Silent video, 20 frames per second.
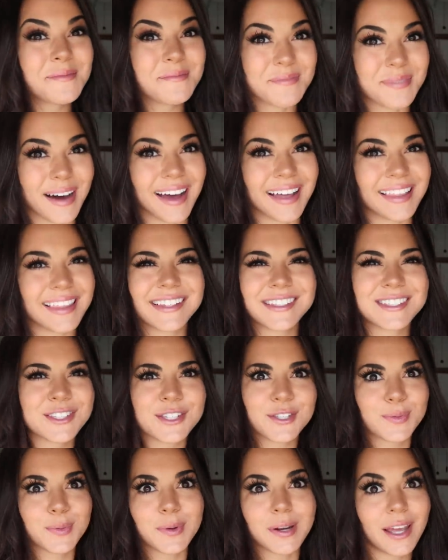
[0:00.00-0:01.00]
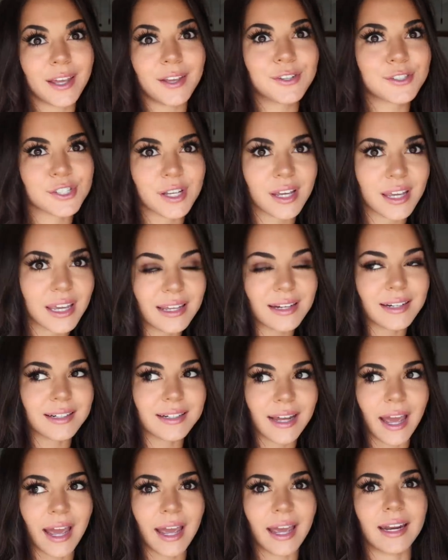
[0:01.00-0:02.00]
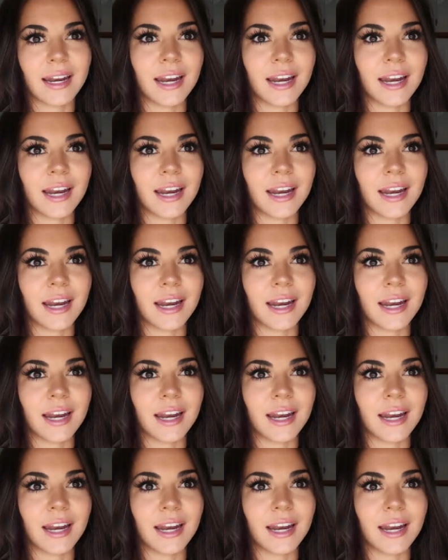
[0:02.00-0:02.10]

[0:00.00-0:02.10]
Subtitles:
But this is just what I usually eat in a day,